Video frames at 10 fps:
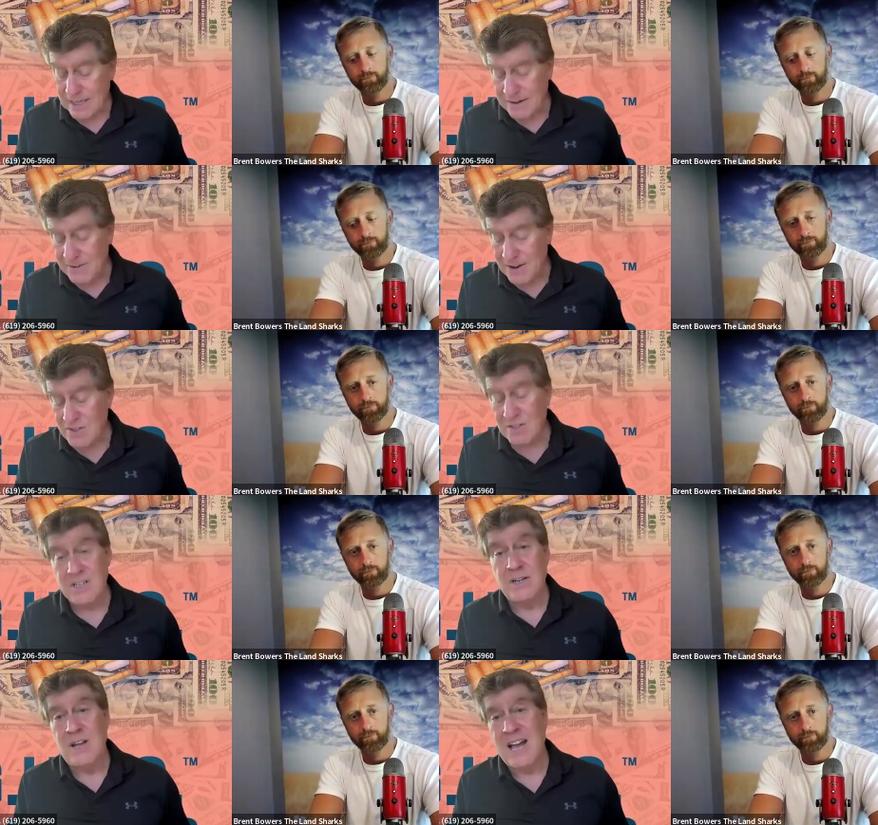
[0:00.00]
Speaker 1: 85 is a
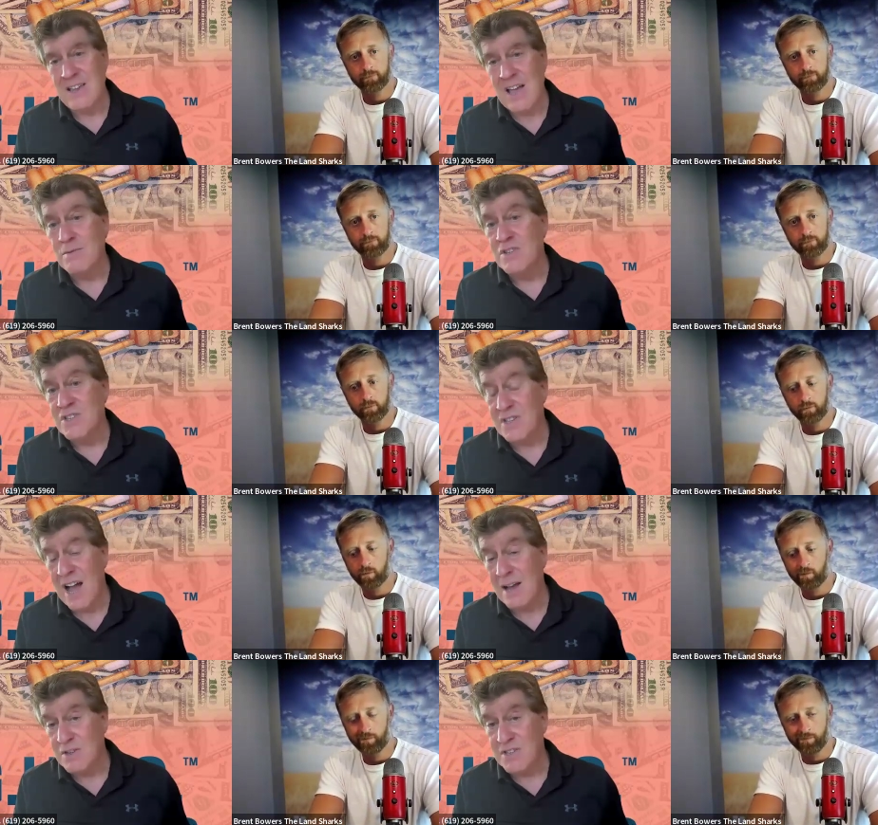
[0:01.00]
little. I was
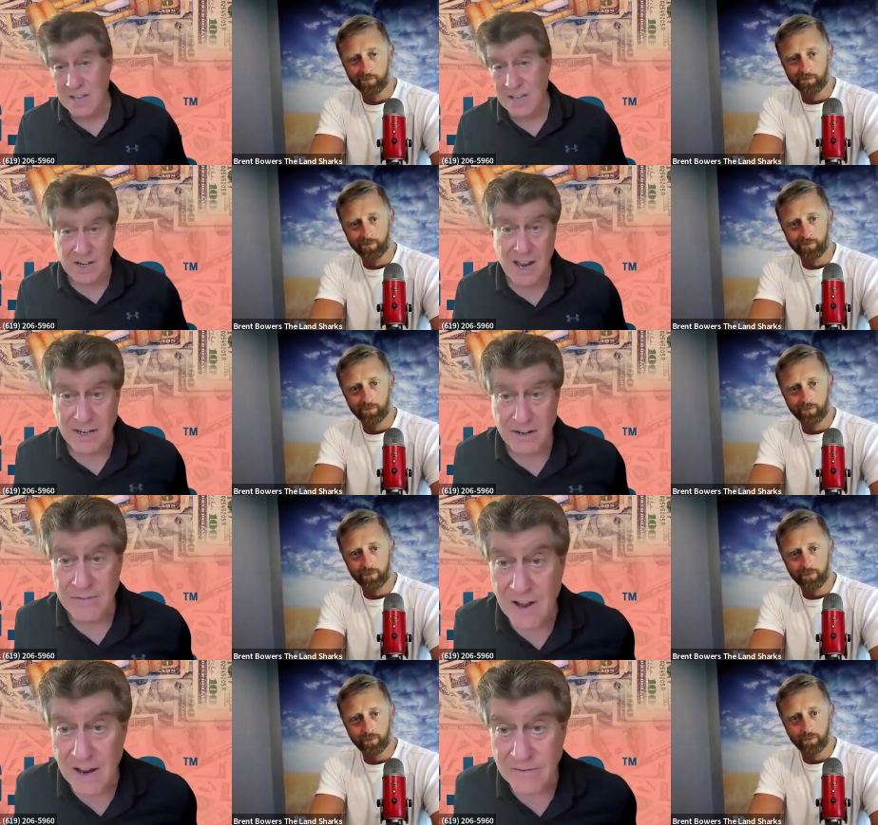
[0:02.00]
thinking
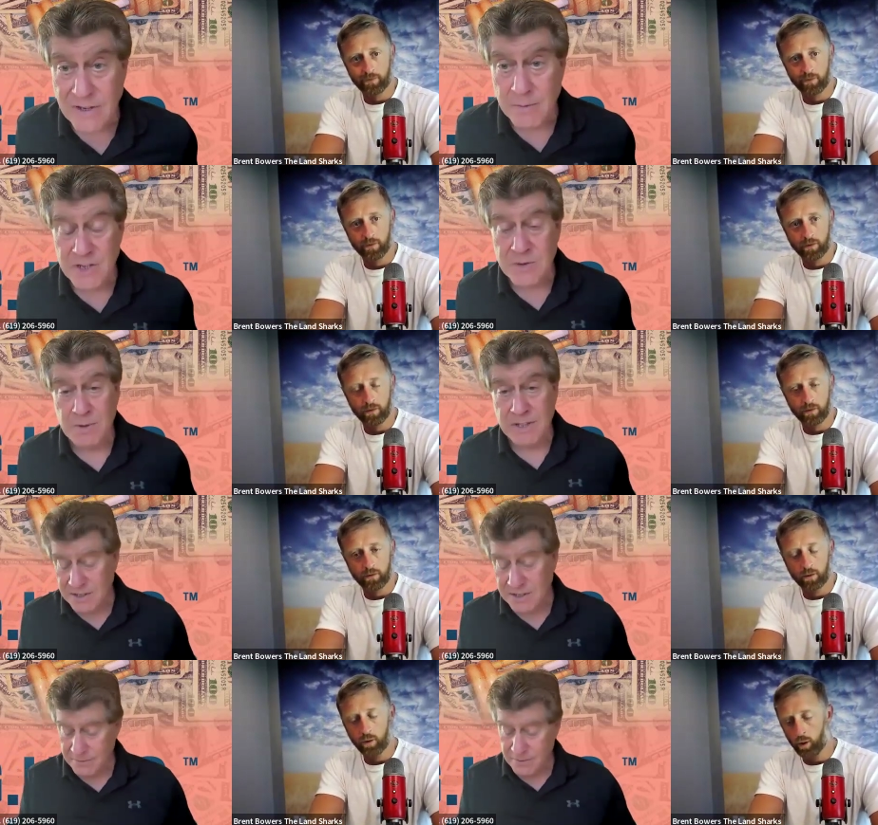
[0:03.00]
95. Can we split the
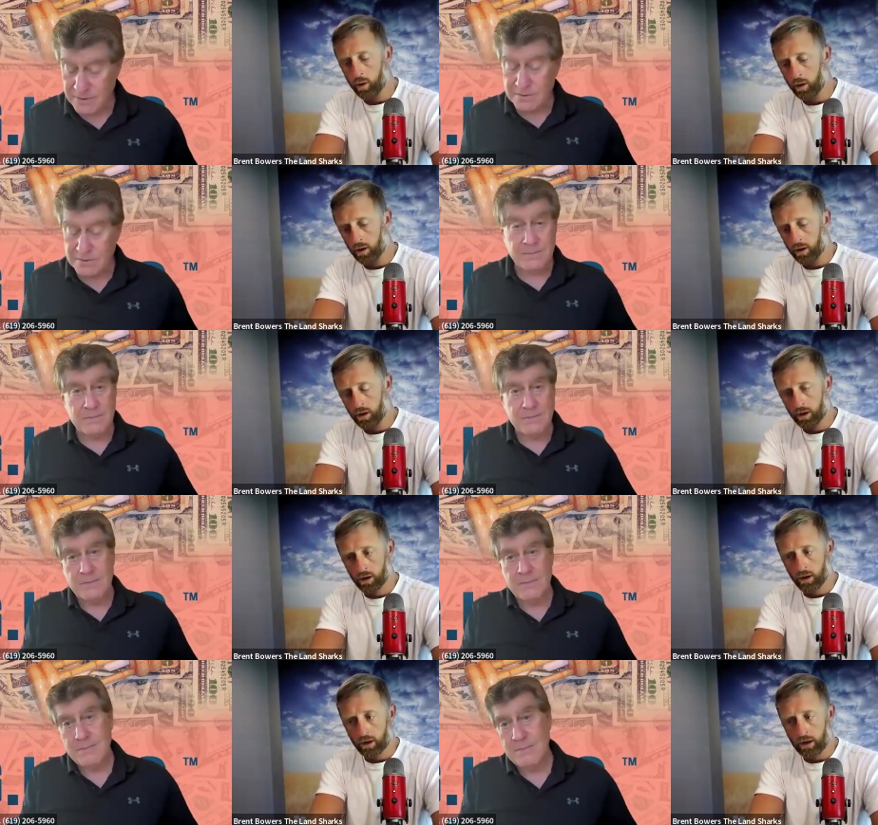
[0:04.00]
difference?
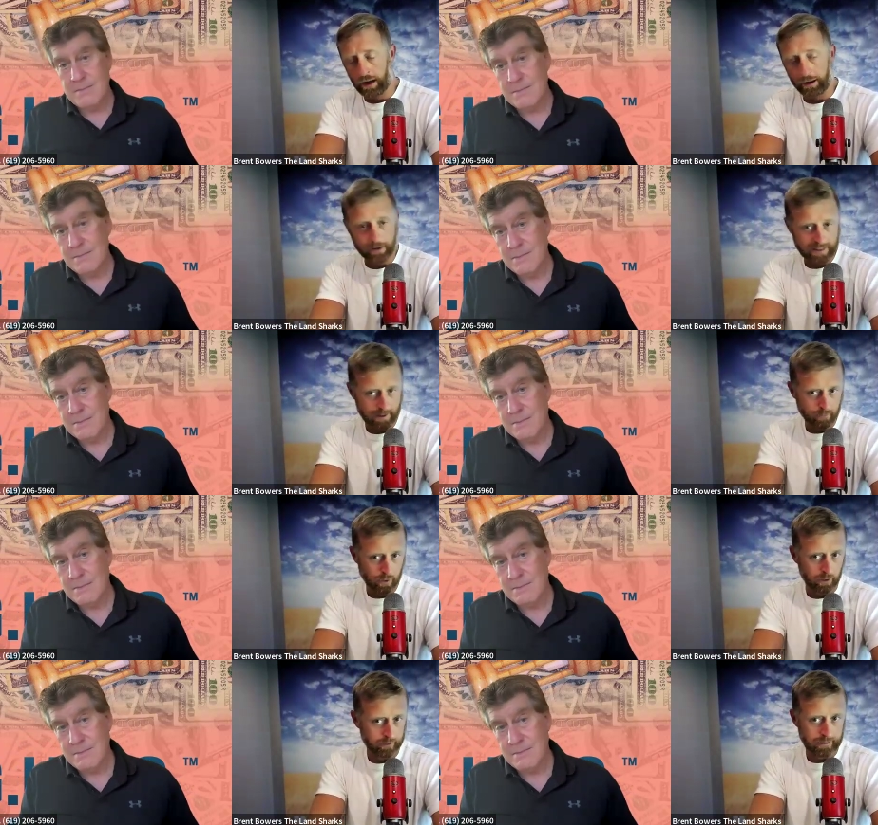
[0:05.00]
Speaker 2: I read that
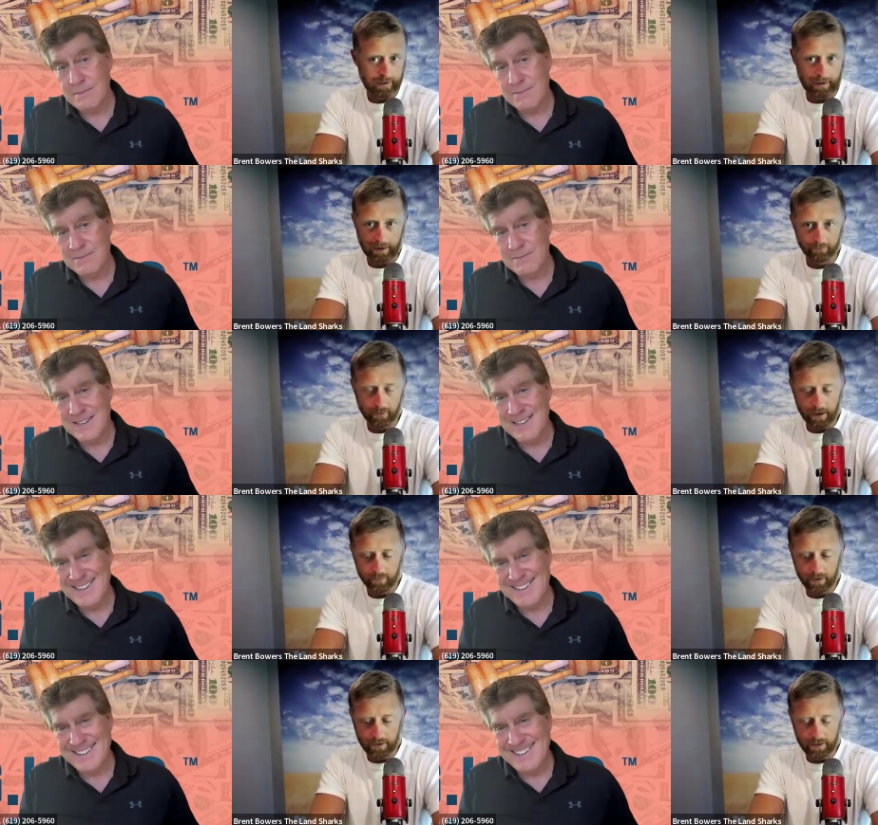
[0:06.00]
book. I
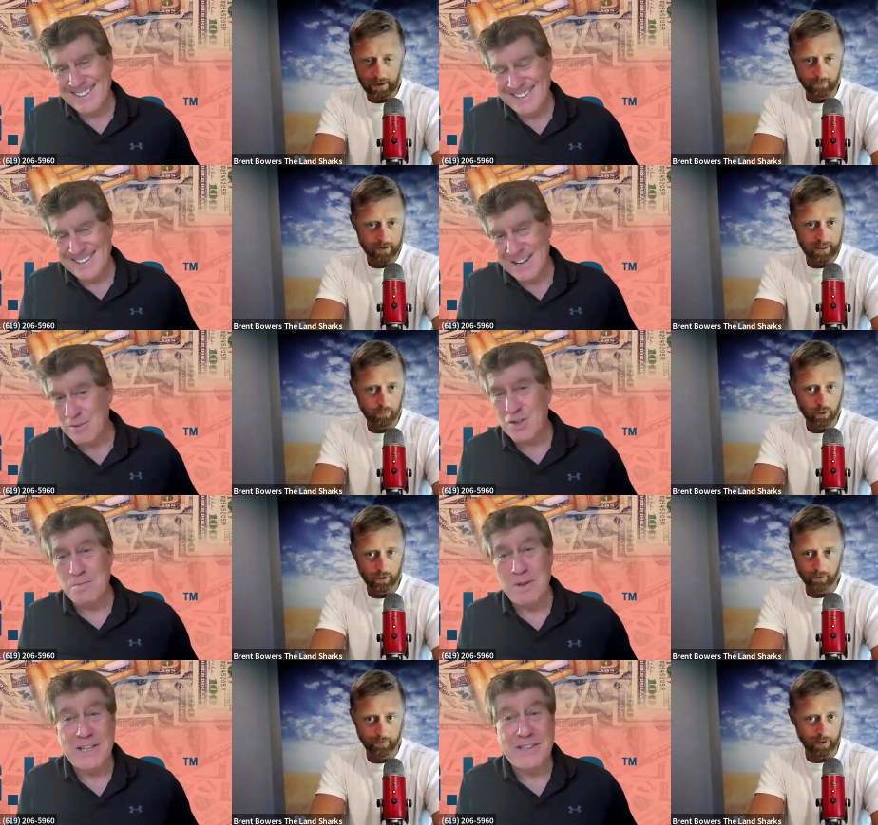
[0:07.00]
read that book.
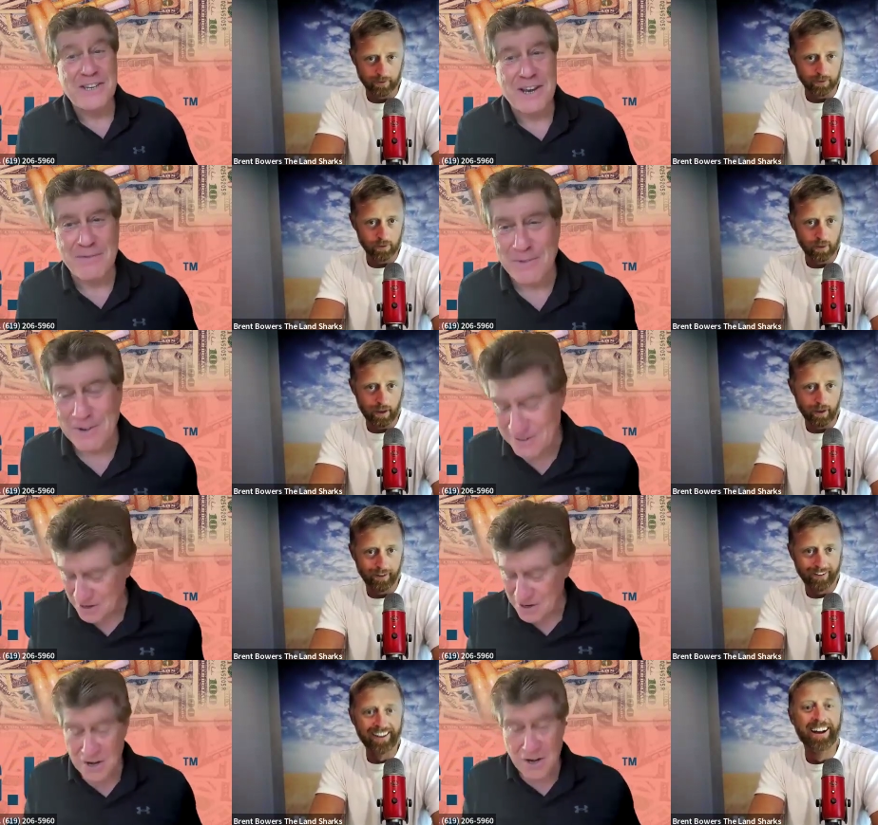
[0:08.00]
Split
Speaker 1: the difference.
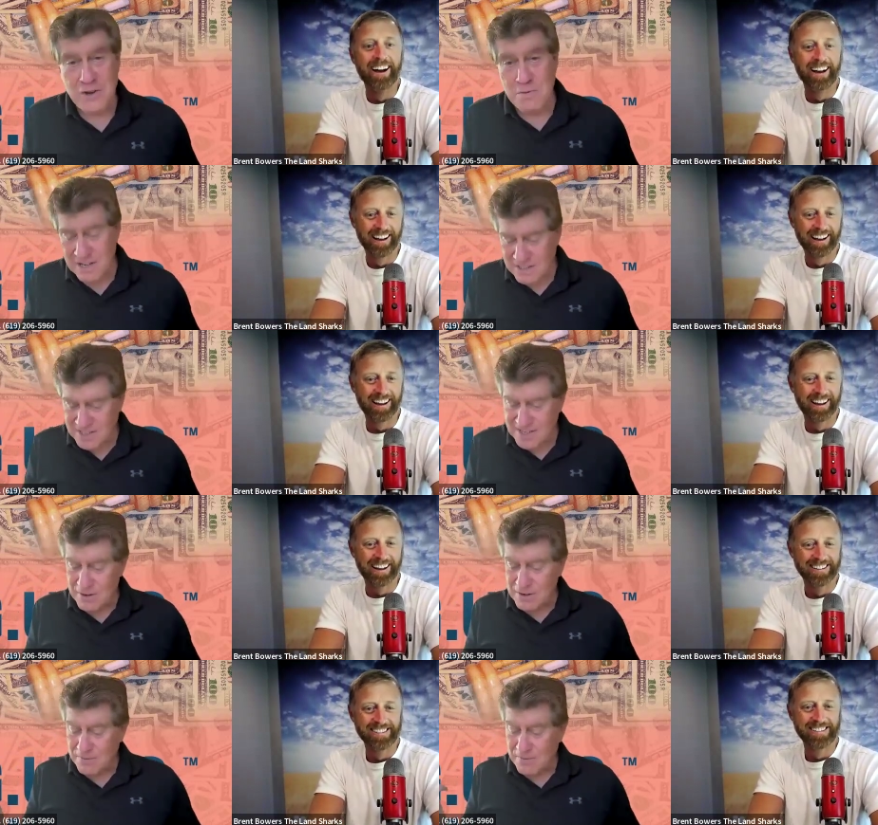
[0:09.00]
You want
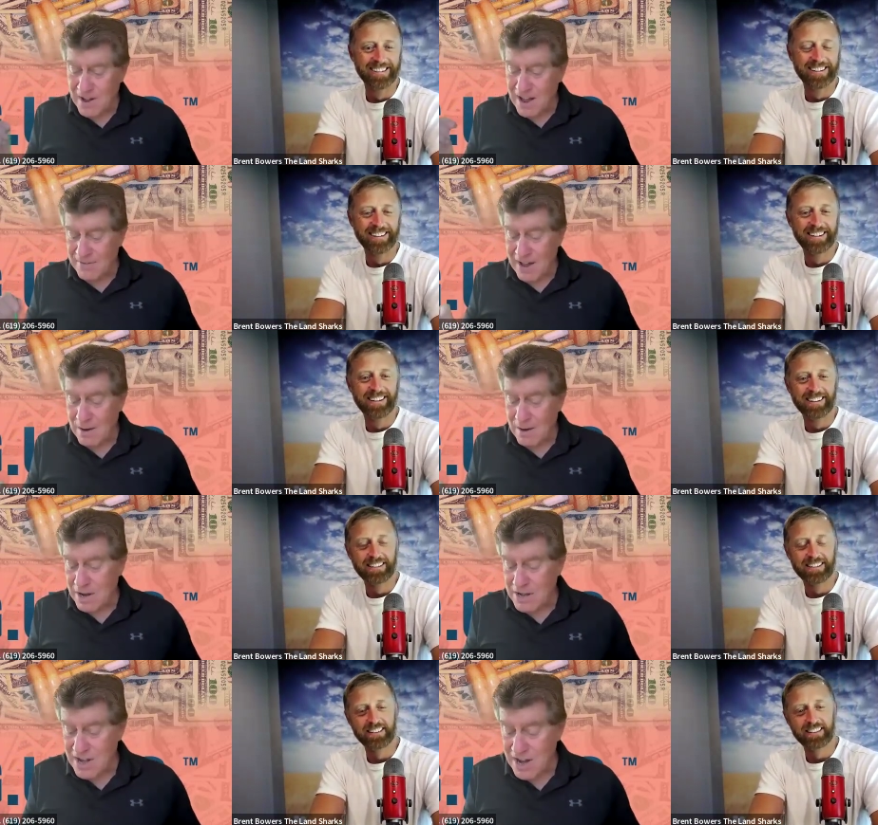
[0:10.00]
75. I want